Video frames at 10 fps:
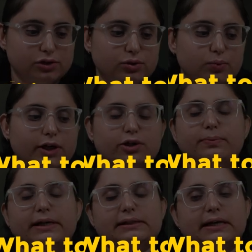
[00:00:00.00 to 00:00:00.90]
So what
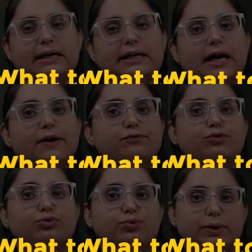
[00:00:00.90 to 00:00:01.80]
you basically have
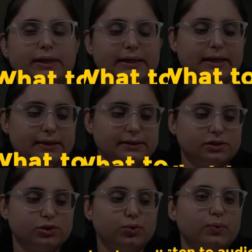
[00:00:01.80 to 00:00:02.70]
to do in there
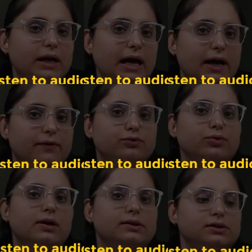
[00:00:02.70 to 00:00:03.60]
is you will have
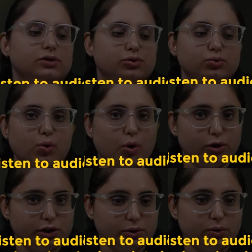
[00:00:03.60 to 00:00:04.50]
to listen to
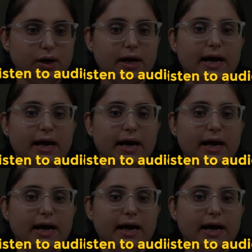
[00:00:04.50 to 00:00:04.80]
audio